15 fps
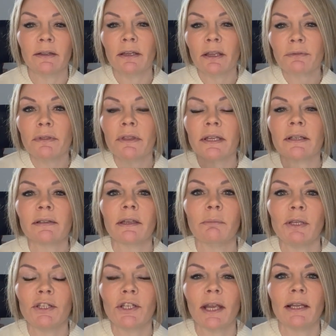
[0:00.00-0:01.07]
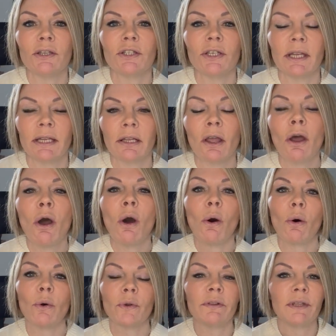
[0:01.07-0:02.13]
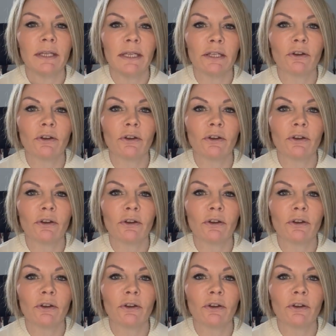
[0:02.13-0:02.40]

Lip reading: And the other thing that's going to be changing on the